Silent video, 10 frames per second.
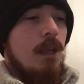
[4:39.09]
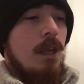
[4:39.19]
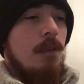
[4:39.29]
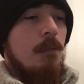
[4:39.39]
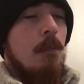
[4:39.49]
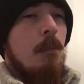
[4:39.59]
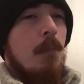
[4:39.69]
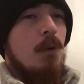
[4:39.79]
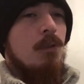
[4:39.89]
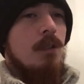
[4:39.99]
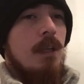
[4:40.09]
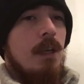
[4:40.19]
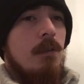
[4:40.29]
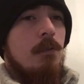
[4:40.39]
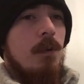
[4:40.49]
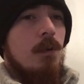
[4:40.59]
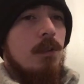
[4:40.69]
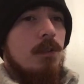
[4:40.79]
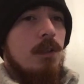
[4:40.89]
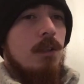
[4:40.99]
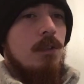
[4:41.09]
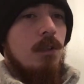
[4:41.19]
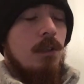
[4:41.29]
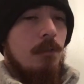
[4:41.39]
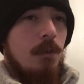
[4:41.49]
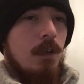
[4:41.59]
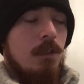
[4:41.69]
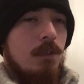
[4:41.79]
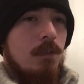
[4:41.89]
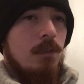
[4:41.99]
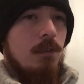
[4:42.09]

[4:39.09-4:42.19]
it mostly focuses on the first